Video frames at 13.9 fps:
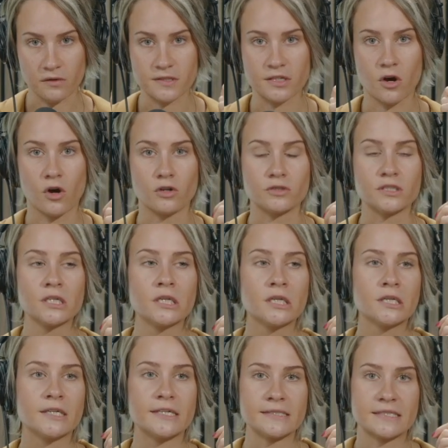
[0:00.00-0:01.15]
It's called
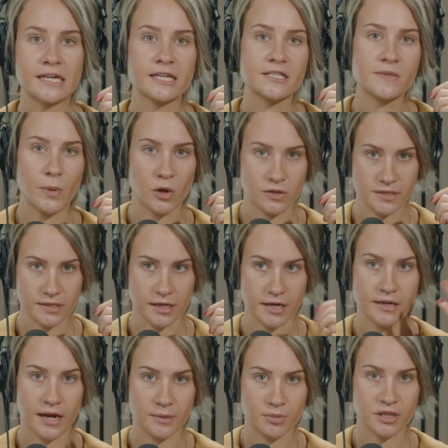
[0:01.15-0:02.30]
Intense Pulse Light.
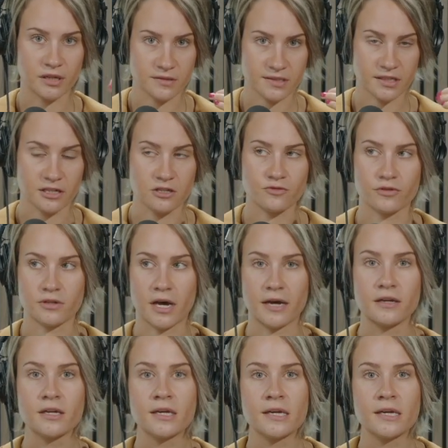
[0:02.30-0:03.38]
IPL stands for that.